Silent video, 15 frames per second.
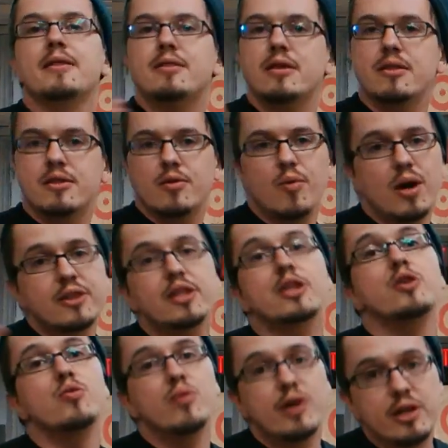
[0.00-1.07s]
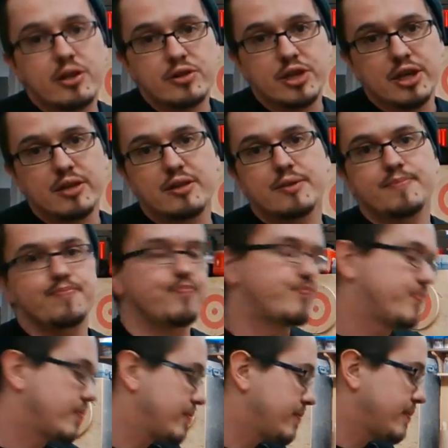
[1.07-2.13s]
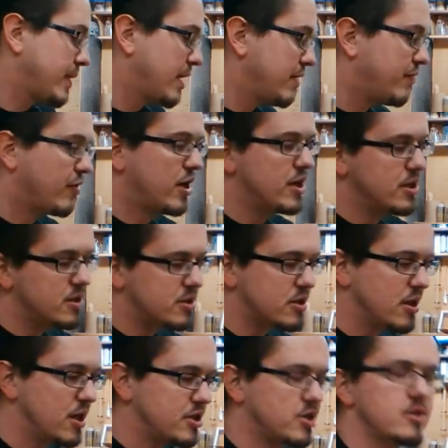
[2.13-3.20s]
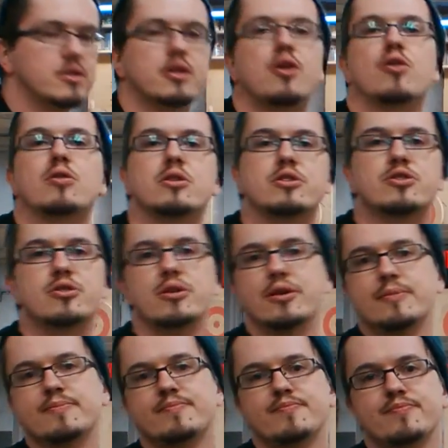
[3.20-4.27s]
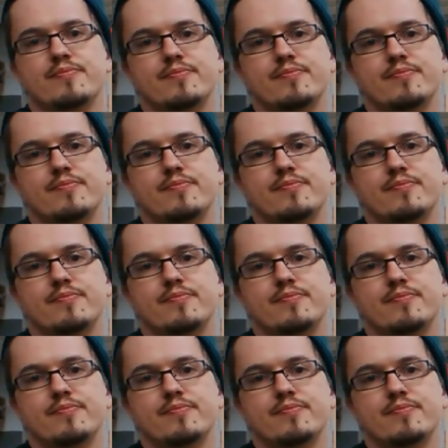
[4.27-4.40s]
then the one thing you will need for any installation is a cordless drill.